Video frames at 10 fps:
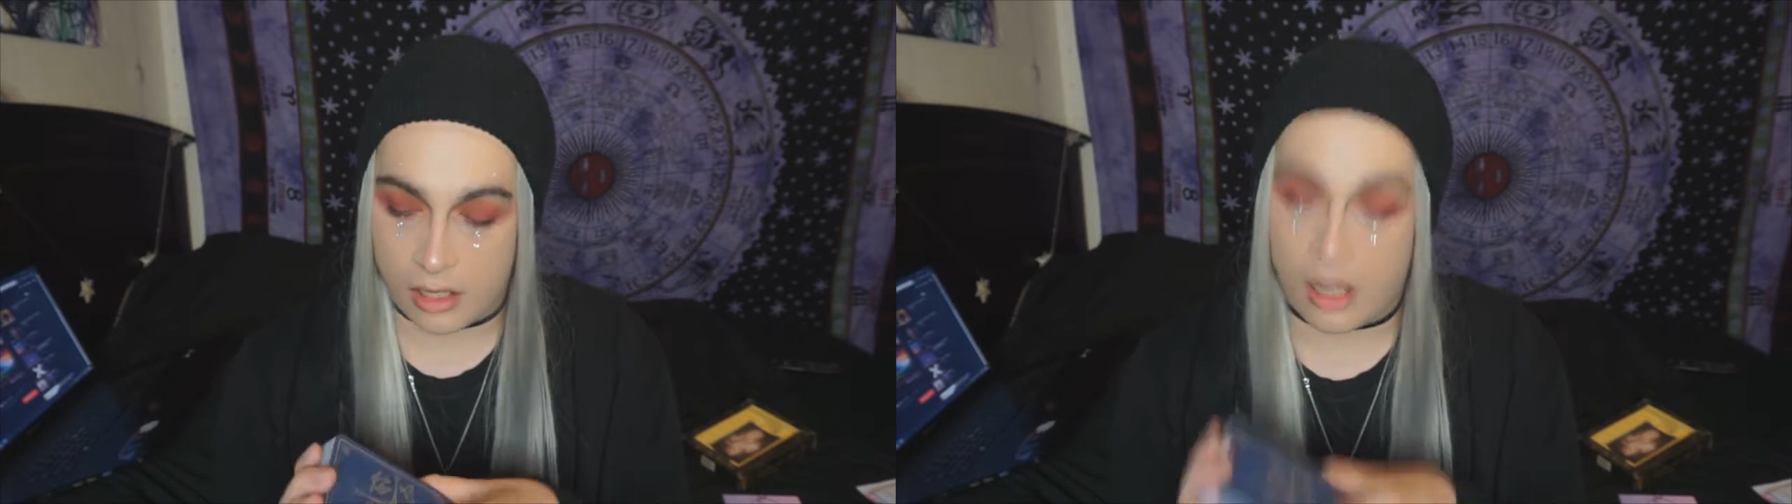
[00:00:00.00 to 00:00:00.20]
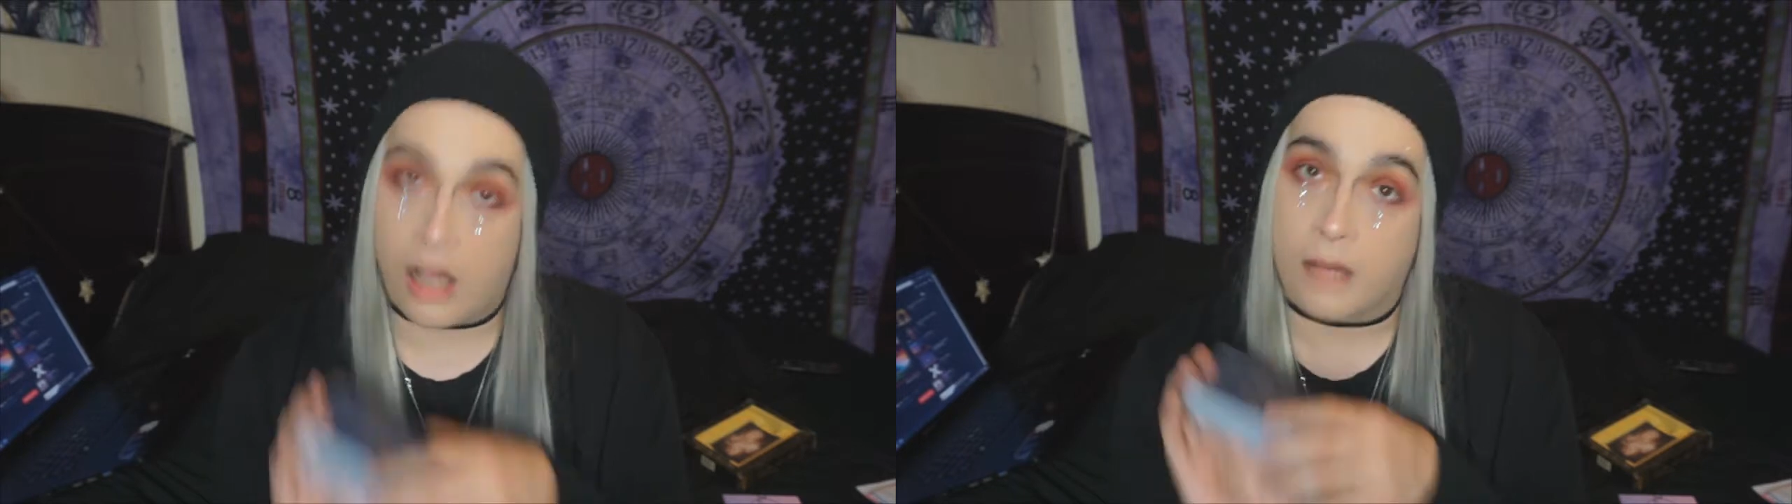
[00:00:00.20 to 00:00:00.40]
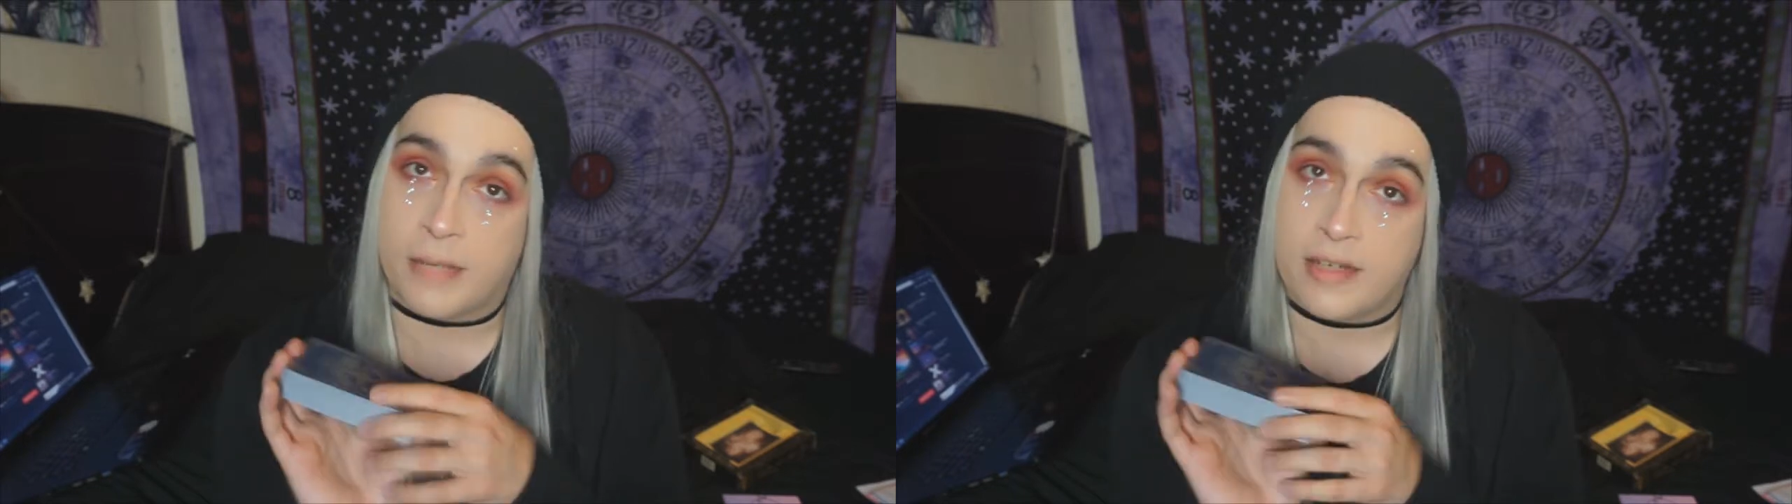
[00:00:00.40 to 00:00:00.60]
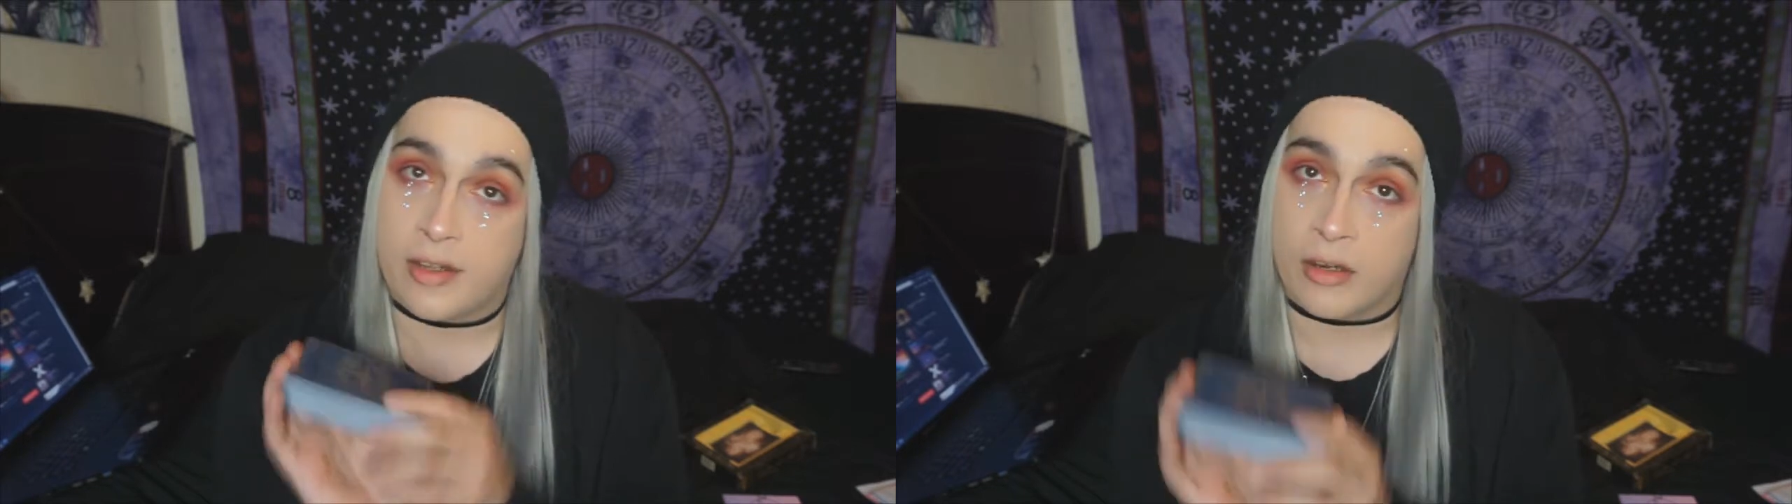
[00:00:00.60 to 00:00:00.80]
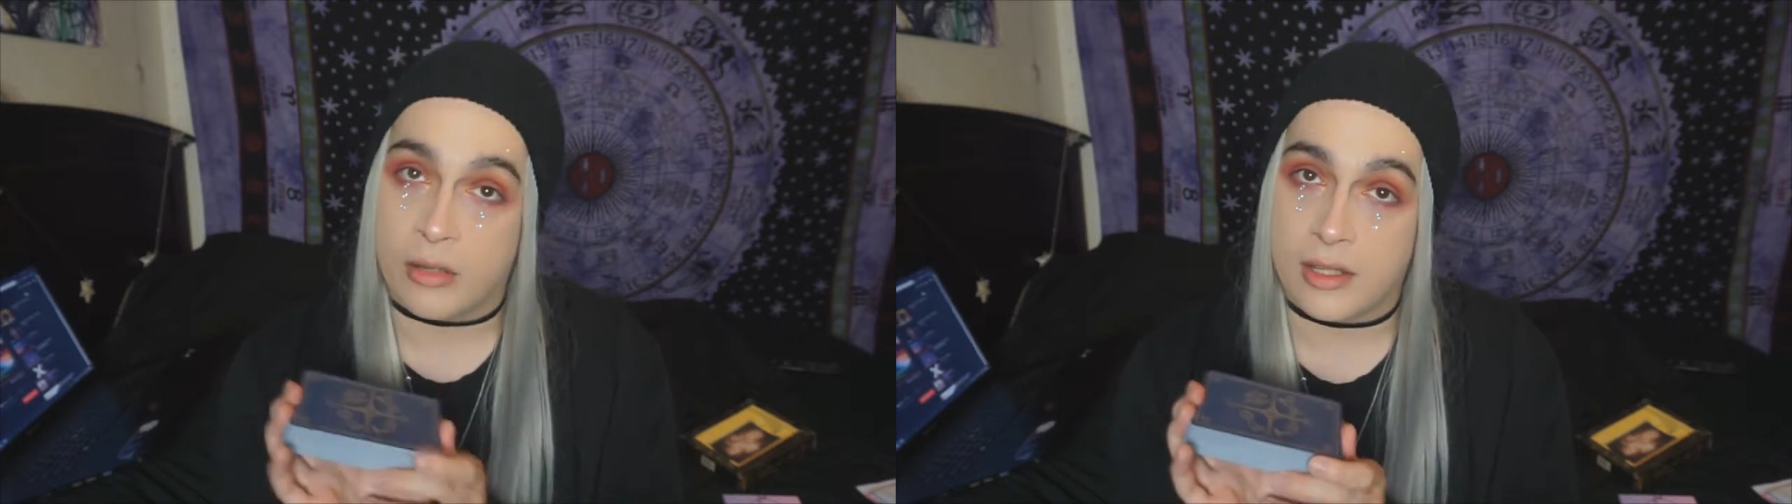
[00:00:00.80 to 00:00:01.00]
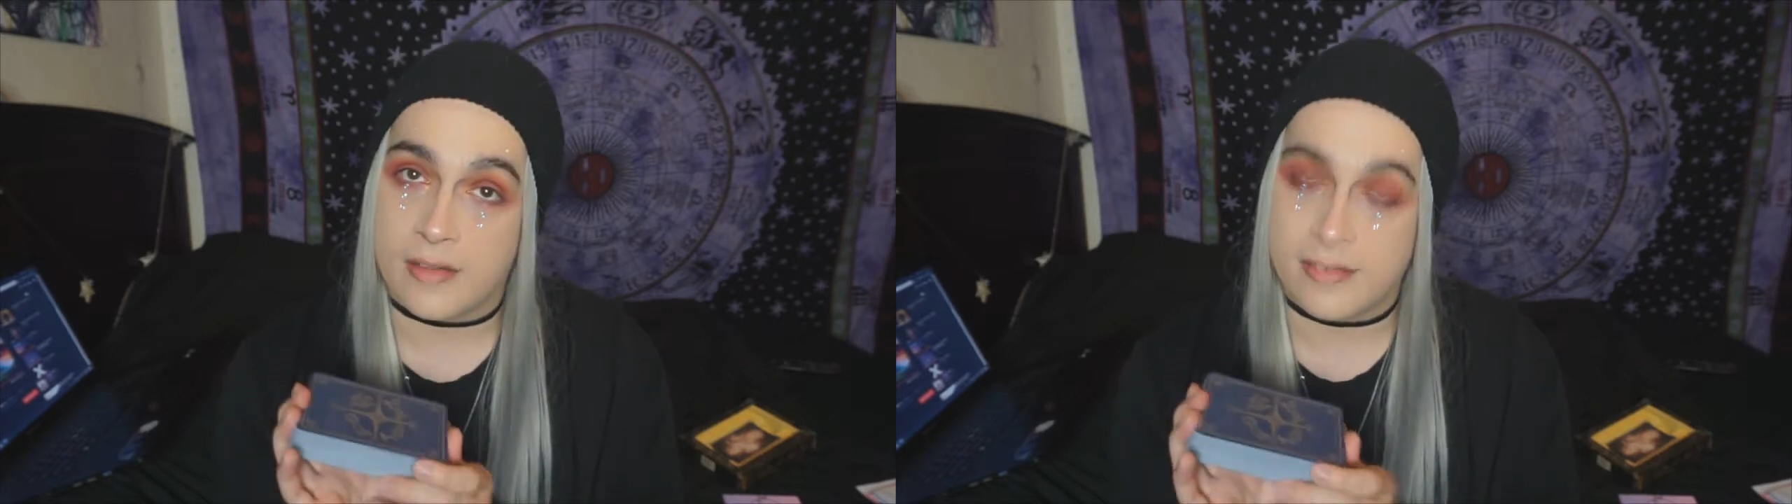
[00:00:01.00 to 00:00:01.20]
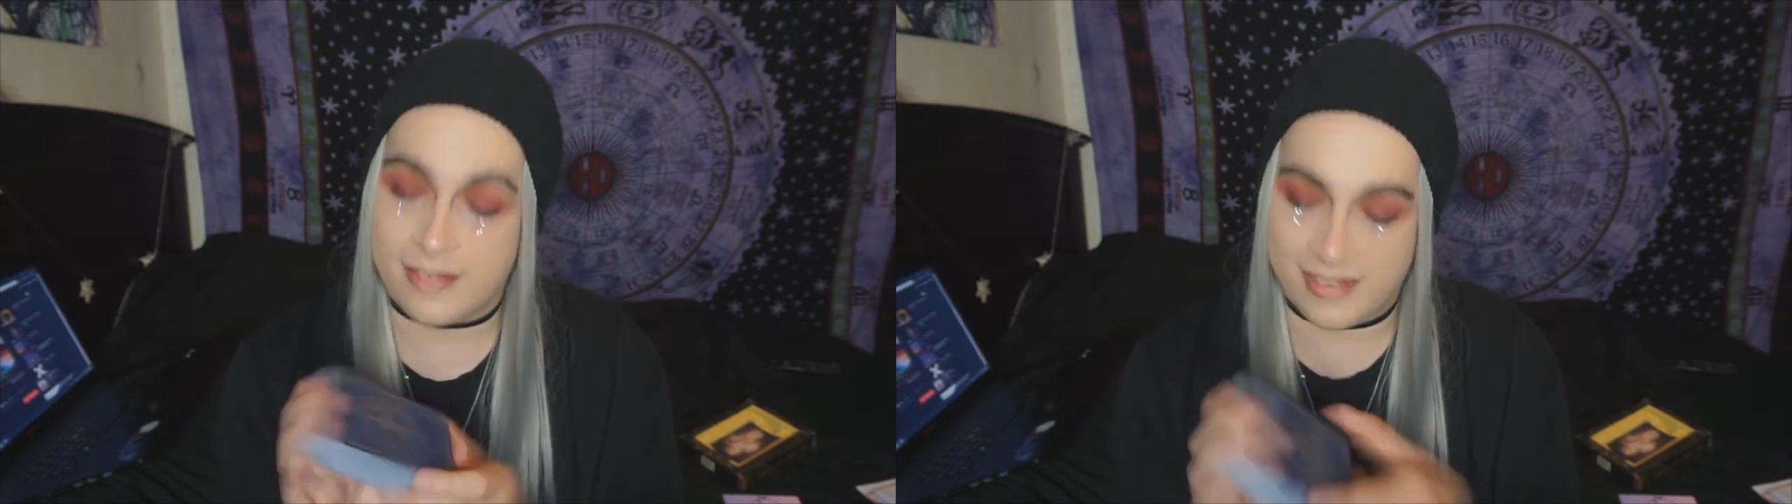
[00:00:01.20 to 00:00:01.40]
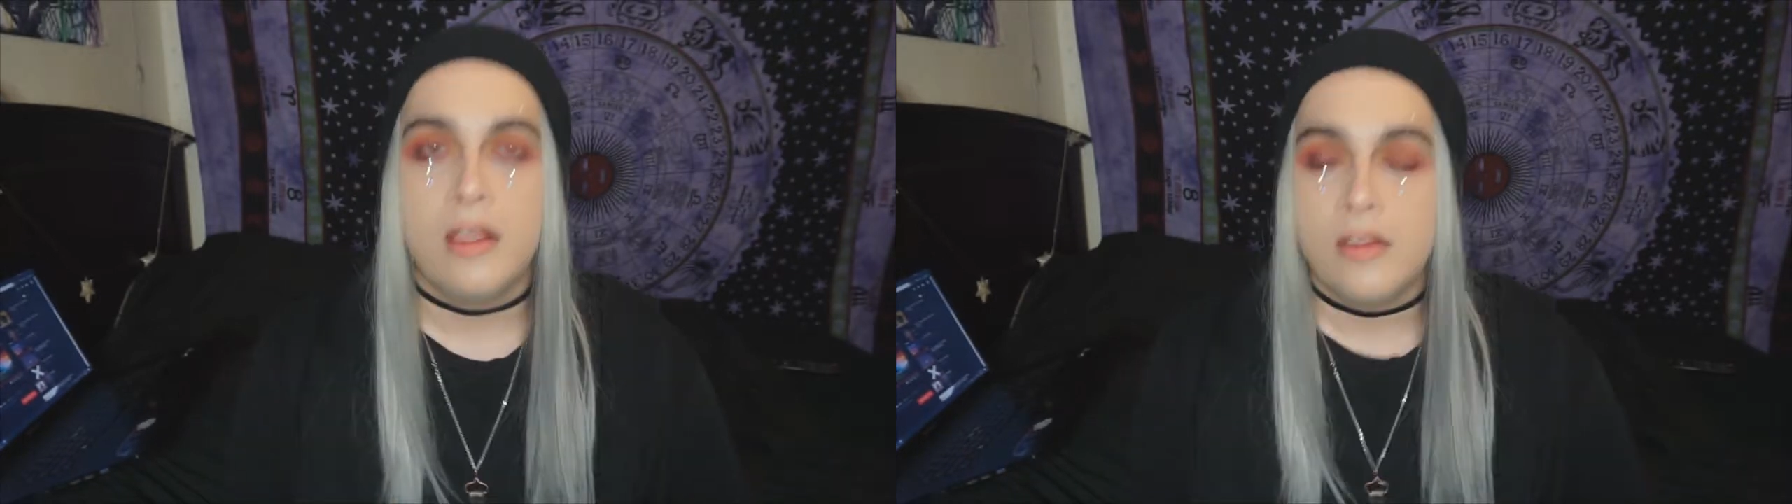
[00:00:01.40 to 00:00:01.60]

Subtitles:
on my tarot list.